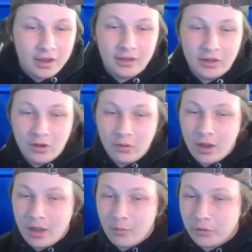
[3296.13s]
you know,
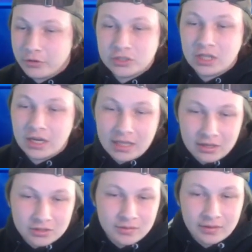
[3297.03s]
uh, while you're studying
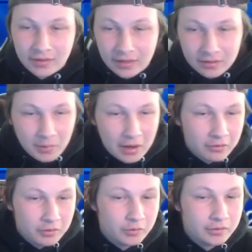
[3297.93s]
or something like that as
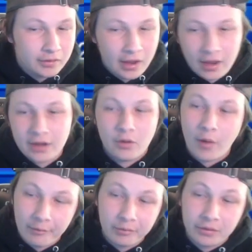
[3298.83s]
background noise. I, I know
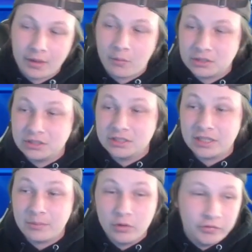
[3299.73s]
I really like watching these
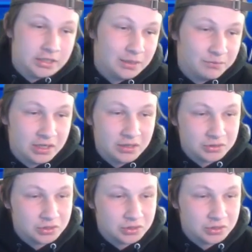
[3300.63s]
like movie type videos,